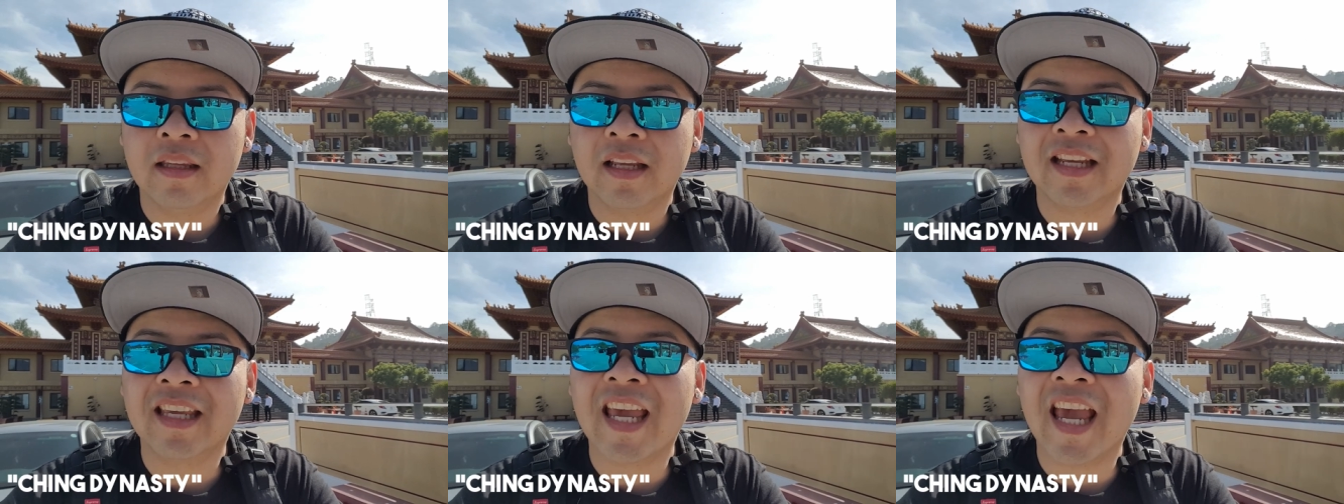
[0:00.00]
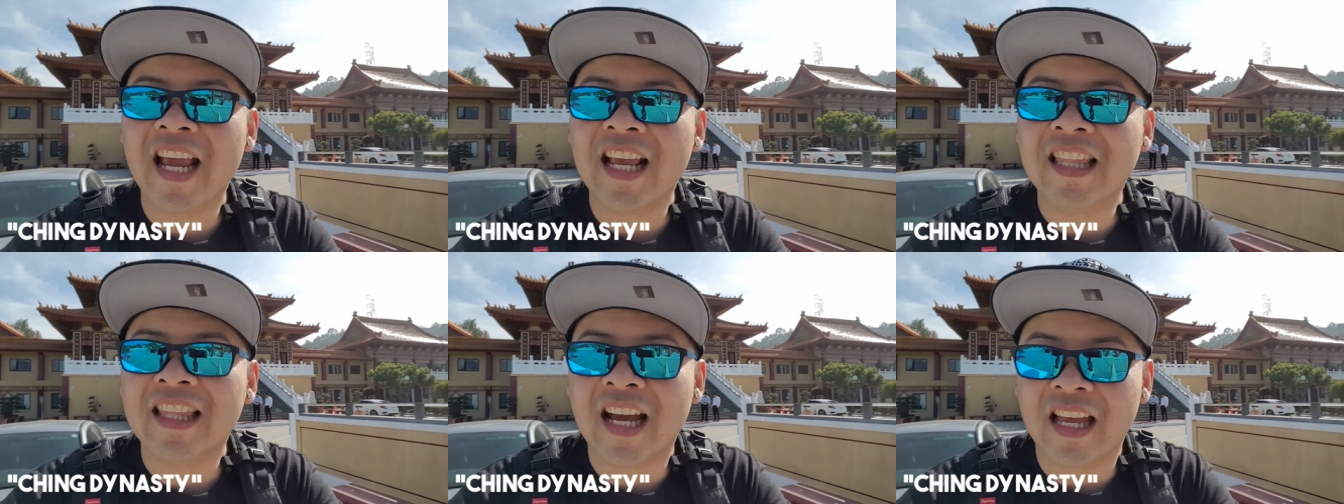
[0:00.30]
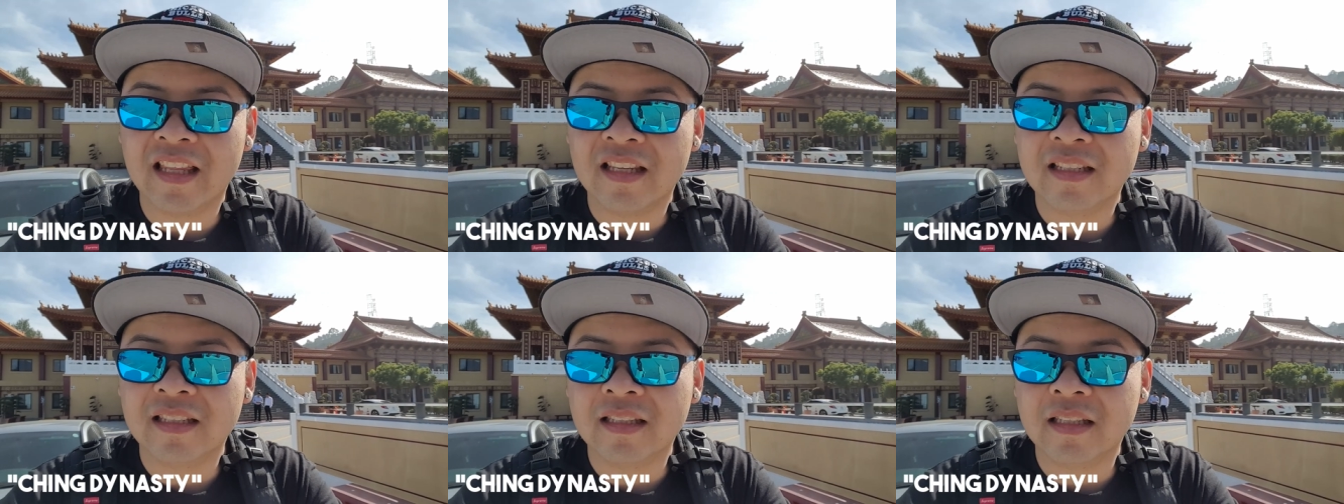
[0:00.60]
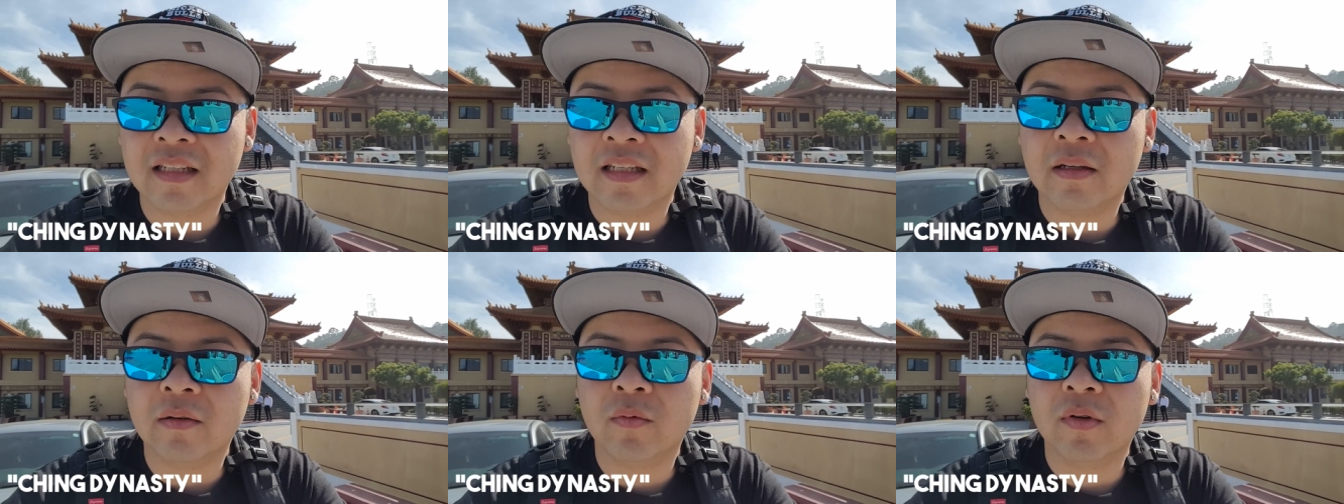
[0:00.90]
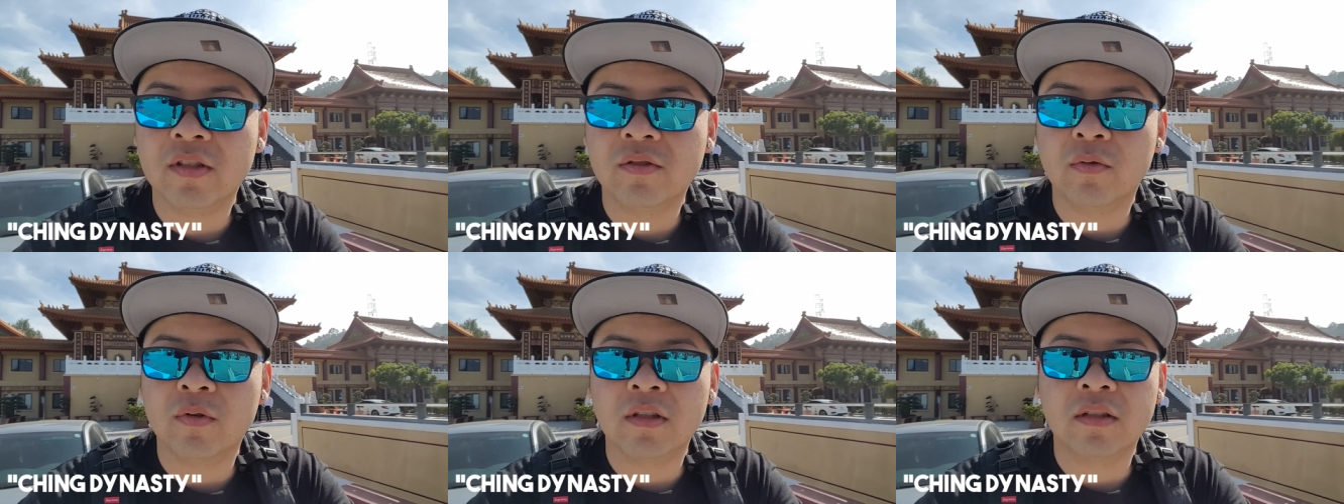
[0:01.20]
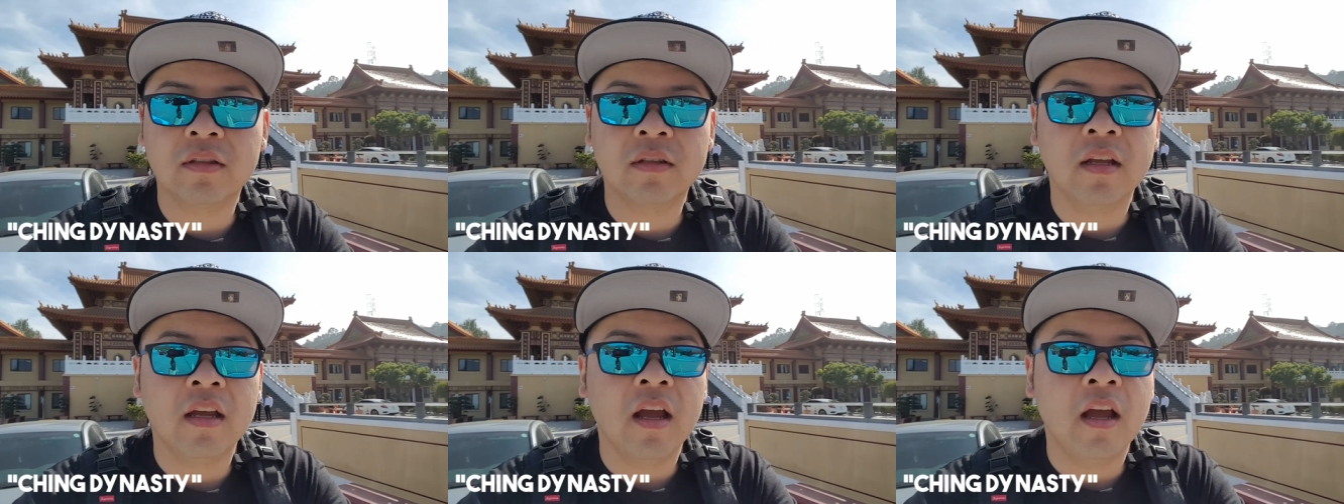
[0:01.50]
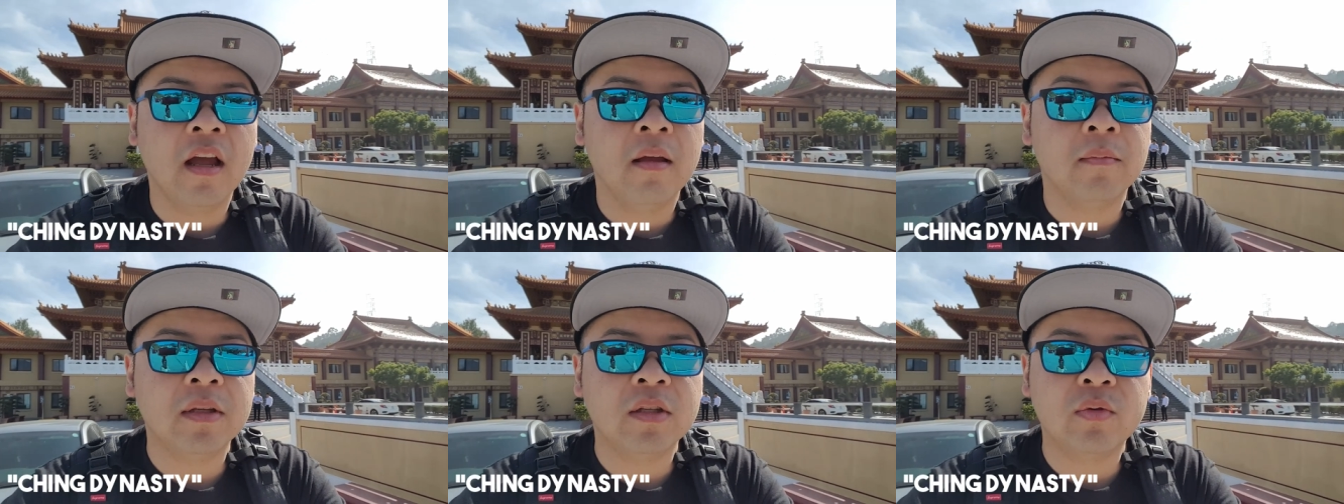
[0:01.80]
the King Dynasty, which was
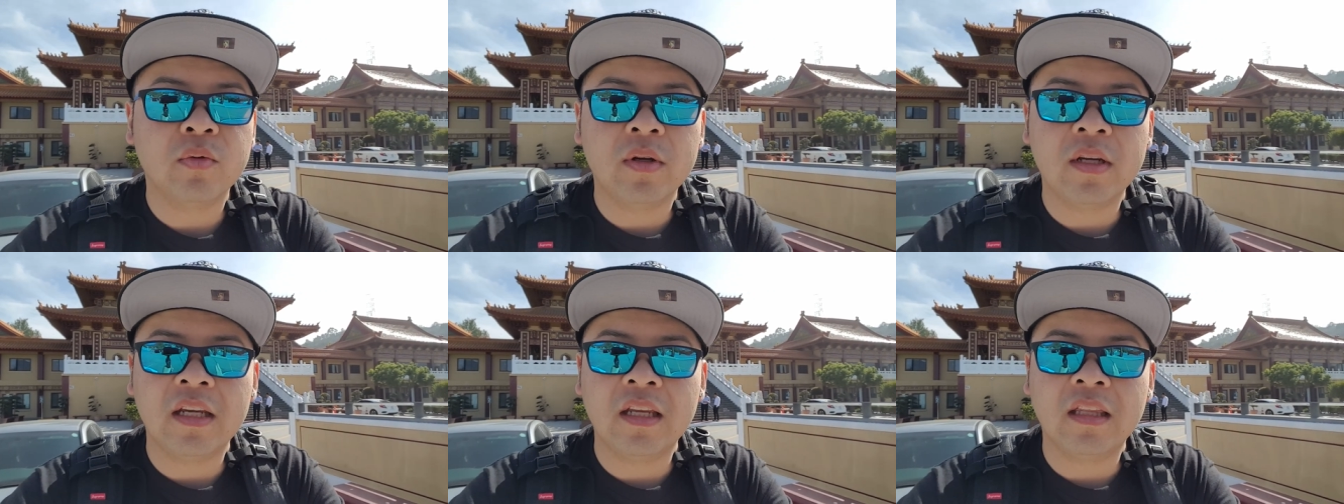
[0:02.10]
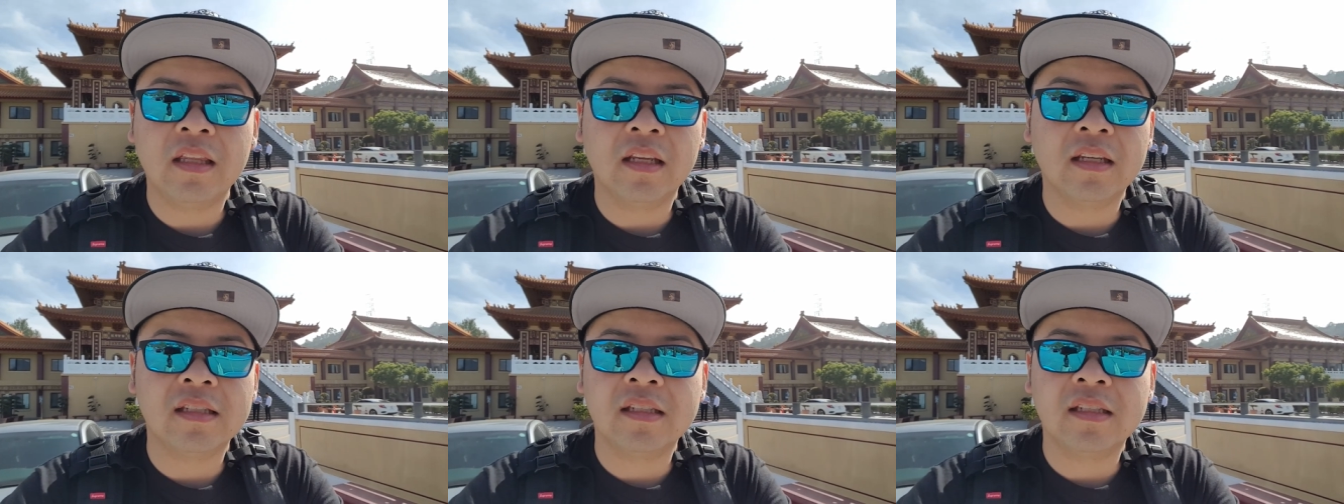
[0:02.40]
between